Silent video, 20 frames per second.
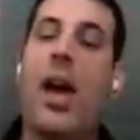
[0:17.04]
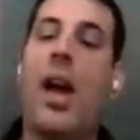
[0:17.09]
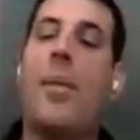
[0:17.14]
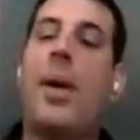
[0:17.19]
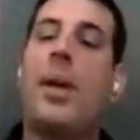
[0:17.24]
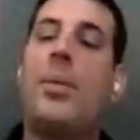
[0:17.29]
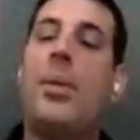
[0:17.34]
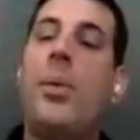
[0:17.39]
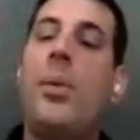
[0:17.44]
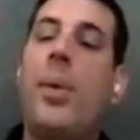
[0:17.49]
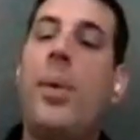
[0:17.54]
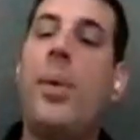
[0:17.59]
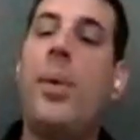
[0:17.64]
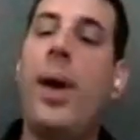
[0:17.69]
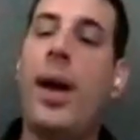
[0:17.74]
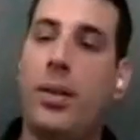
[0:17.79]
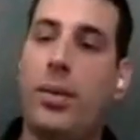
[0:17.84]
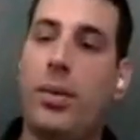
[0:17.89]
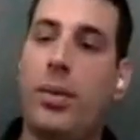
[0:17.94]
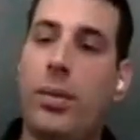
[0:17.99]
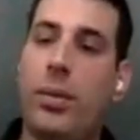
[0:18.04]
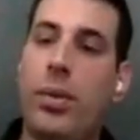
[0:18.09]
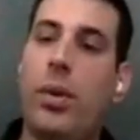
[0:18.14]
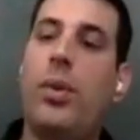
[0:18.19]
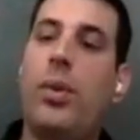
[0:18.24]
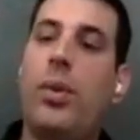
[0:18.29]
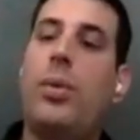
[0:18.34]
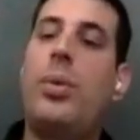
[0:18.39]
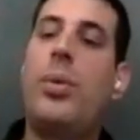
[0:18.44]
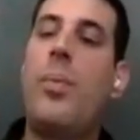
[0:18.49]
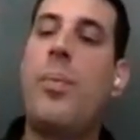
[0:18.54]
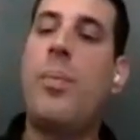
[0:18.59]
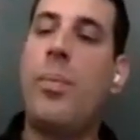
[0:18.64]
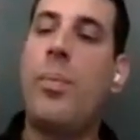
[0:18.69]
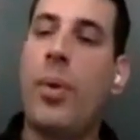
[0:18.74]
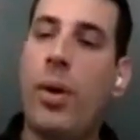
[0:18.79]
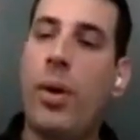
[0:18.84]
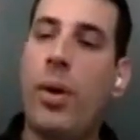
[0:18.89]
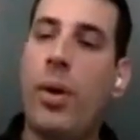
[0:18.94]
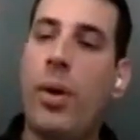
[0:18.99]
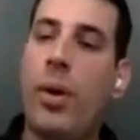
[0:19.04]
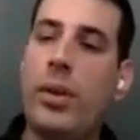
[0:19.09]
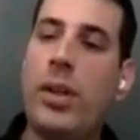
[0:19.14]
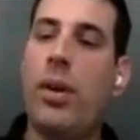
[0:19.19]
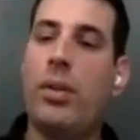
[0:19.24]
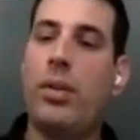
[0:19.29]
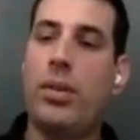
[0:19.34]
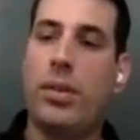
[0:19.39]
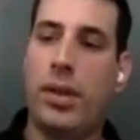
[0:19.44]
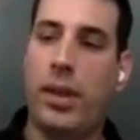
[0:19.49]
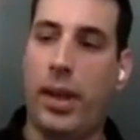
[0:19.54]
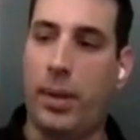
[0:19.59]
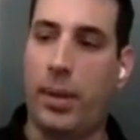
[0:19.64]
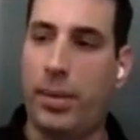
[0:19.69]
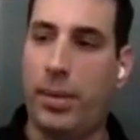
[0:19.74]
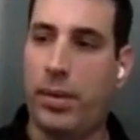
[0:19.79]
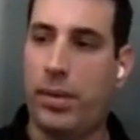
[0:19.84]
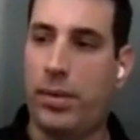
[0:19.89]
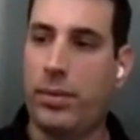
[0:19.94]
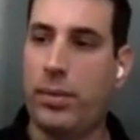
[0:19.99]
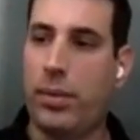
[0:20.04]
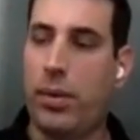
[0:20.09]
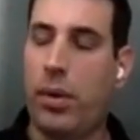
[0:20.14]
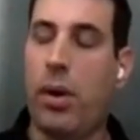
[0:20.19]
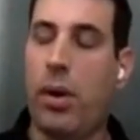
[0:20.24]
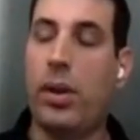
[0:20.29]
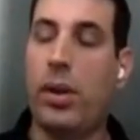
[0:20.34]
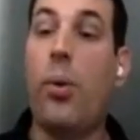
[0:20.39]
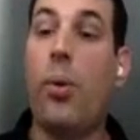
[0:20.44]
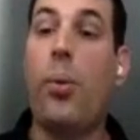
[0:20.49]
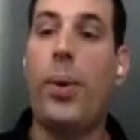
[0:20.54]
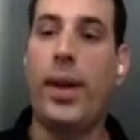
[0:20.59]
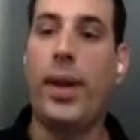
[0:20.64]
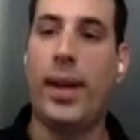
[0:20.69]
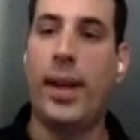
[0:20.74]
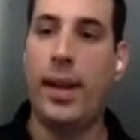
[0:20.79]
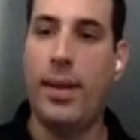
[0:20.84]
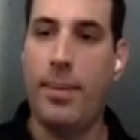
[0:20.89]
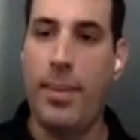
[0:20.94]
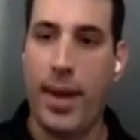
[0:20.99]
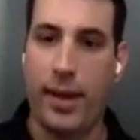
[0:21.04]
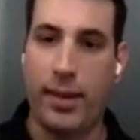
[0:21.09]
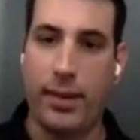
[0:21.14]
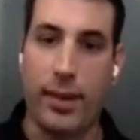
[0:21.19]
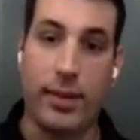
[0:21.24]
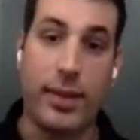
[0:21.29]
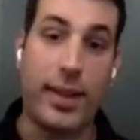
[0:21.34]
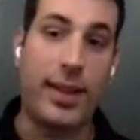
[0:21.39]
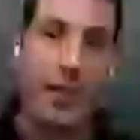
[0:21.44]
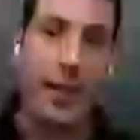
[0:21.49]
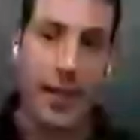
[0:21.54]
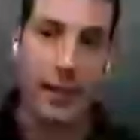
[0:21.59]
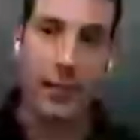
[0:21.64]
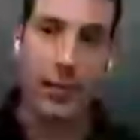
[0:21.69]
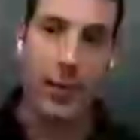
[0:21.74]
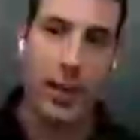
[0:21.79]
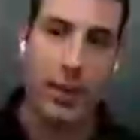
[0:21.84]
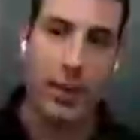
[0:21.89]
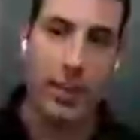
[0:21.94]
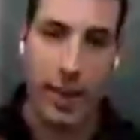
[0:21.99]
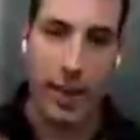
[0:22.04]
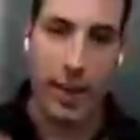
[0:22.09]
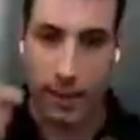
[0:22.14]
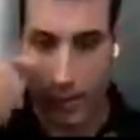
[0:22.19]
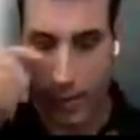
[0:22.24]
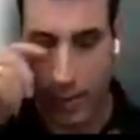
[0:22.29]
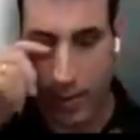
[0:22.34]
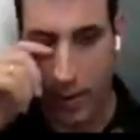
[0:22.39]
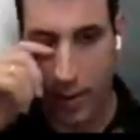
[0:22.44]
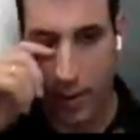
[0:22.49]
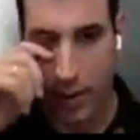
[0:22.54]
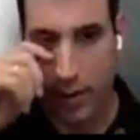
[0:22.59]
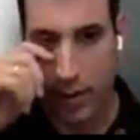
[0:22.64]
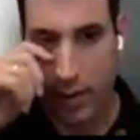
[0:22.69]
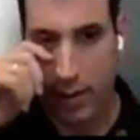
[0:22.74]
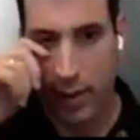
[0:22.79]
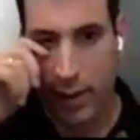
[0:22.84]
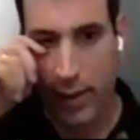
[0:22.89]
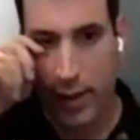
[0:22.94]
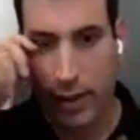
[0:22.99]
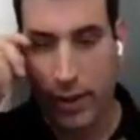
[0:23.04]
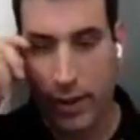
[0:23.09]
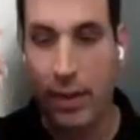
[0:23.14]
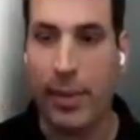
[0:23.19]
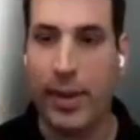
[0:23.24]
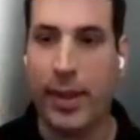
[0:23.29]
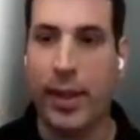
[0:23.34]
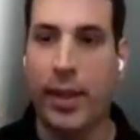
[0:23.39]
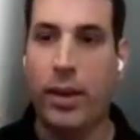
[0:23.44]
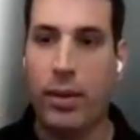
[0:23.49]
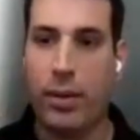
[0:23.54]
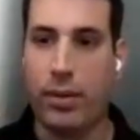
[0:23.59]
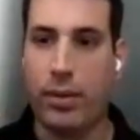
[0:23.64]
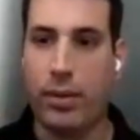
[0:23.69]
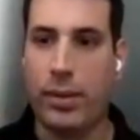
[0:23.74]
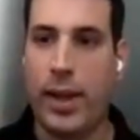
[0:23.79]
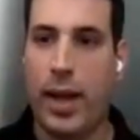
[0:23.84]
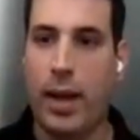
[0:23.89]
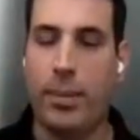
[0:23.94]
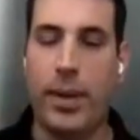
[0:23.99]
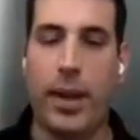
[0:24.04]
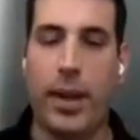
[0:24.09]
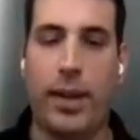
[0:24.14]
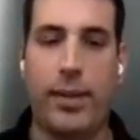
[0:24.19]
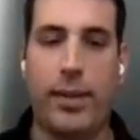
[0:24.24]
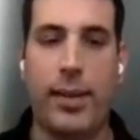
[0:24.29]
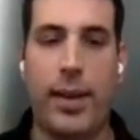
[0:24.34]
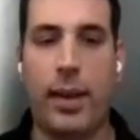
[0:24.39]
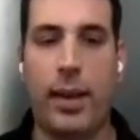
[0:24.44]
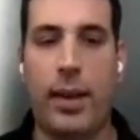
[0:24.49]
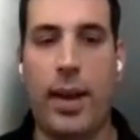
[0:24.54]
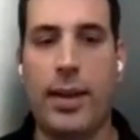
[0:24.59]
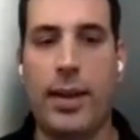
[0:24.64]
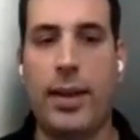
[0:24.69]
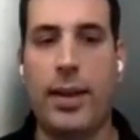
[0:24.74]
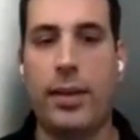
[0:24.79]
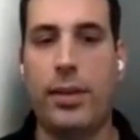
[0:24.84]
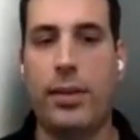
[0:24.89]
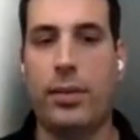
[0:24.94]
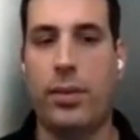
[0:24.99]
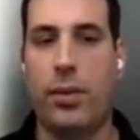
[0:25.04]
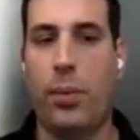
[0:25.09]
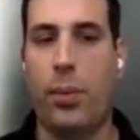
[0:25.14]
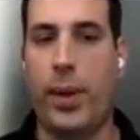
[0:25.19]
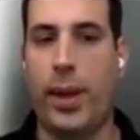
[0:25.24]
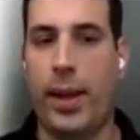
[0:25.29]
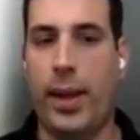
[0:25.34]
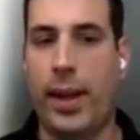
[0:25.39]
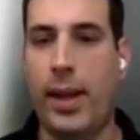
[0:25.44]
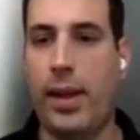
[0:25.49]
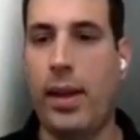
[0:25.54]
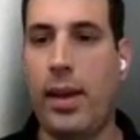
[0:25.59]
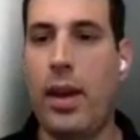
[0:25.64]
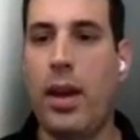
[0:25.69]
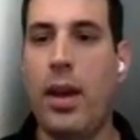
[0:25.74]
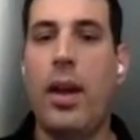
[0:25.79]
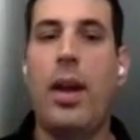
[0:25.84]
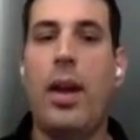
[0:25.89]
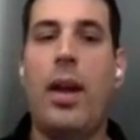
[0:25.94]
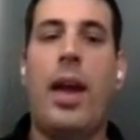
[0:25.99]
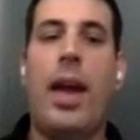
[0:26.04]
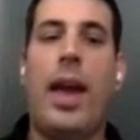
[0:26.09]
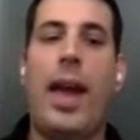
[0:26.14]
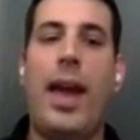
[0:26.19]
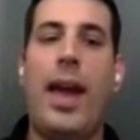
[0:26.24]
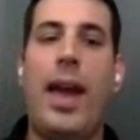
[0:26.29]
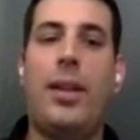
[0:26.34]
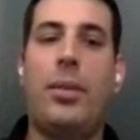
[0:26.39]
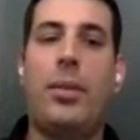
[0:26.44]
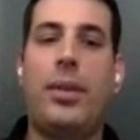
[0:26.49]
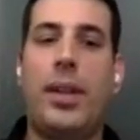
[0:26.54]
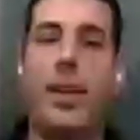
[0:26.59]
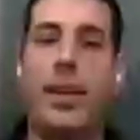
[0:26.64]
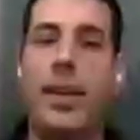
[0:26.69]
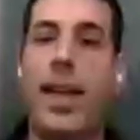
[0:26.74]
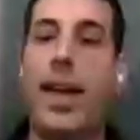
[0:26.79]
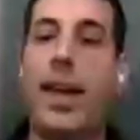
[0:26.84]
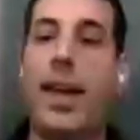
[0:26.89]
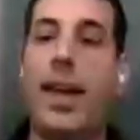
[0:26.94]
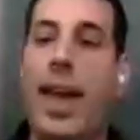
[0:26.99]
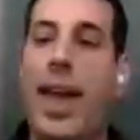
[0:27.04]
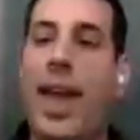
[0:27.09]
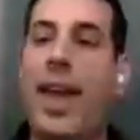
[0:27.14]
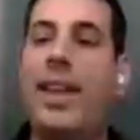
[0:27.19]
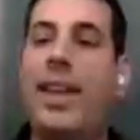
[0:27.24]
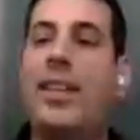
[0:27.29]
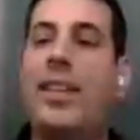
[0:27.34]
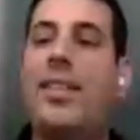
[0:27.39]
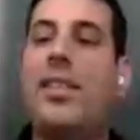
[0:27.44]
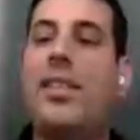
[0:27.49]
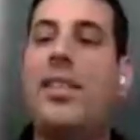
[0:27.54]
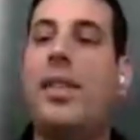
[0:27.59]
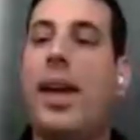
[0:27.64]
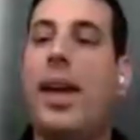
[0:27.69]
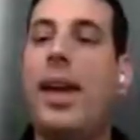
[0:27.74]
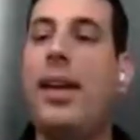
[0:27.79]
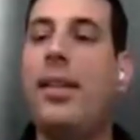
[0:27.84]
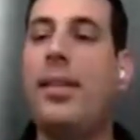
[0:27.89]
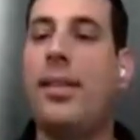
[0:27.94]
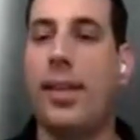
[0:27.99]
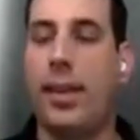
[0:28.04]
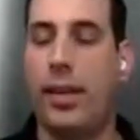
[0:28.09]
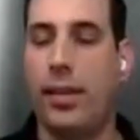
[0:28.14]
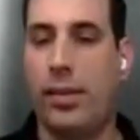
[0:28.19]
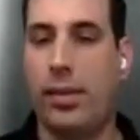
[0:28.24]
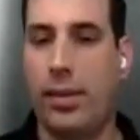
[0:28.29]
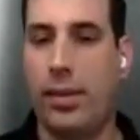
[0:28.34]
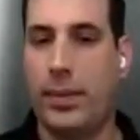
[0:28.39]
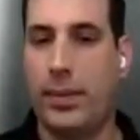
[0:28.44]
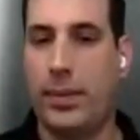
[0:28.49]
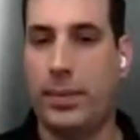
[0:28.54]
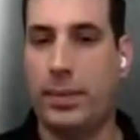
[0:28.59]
But we want you to monitor the scripts on a weekly basis, at least weekly basis. They're not limiting you on top. They're saying at least weekly. And to detect any changes